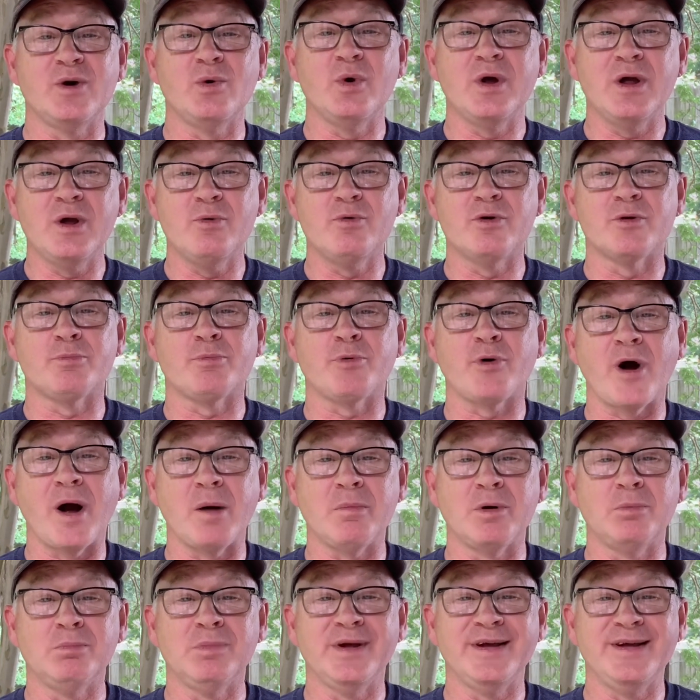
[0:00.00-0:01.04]
we would
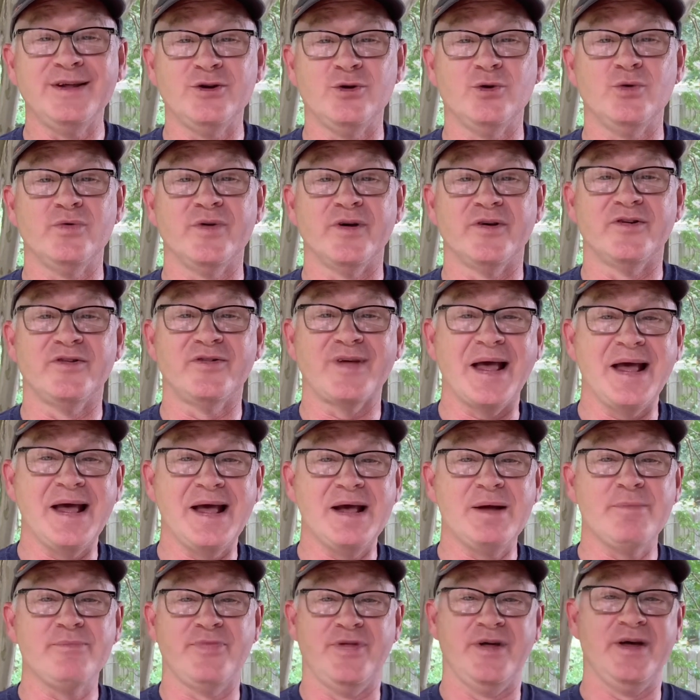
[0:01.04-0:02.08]
probably do the
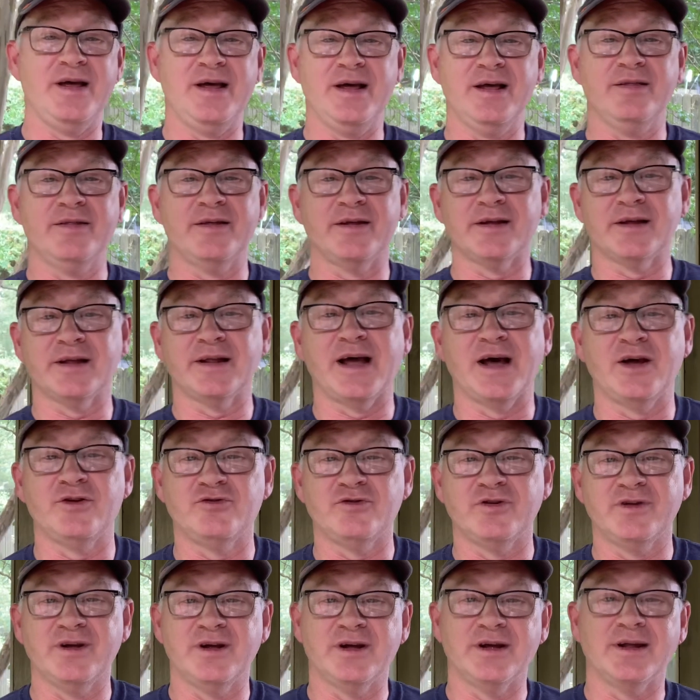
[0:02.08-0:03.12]
same thing that
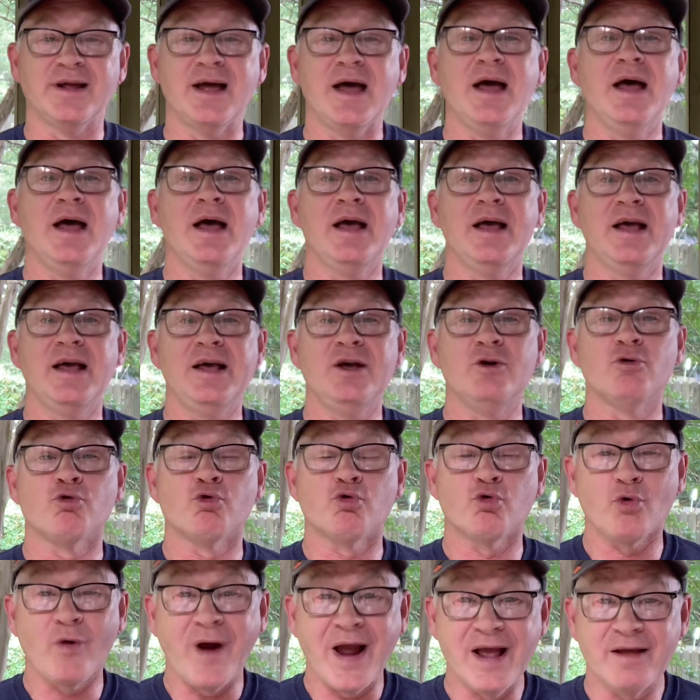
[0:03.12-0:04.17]
Elijah did. He
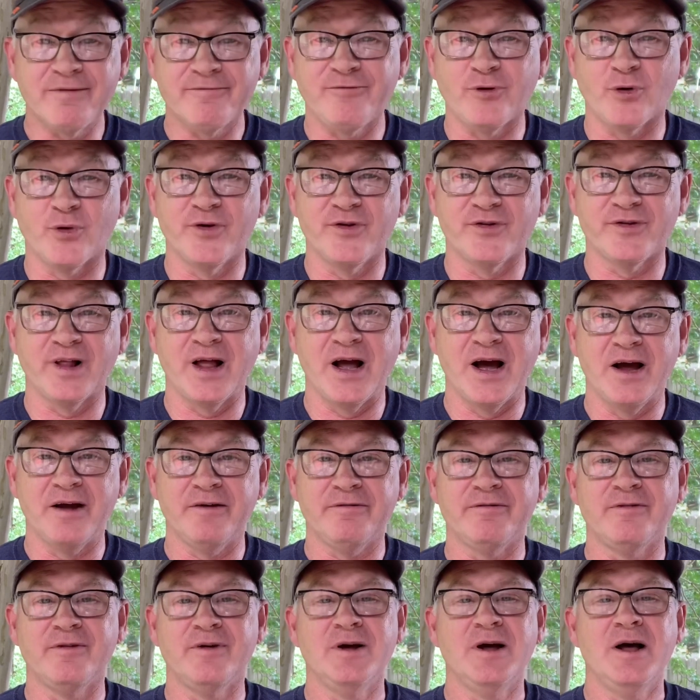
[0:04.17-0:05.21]
ran for his
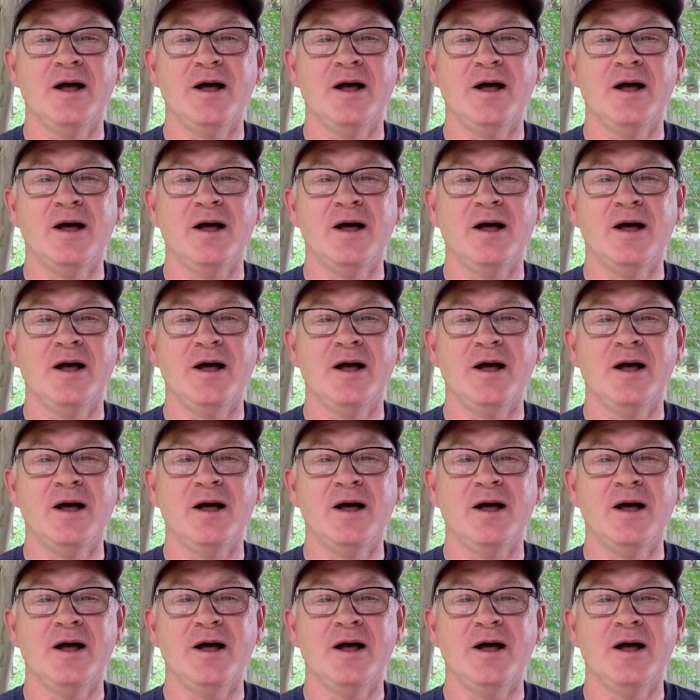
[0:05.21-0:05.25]
life.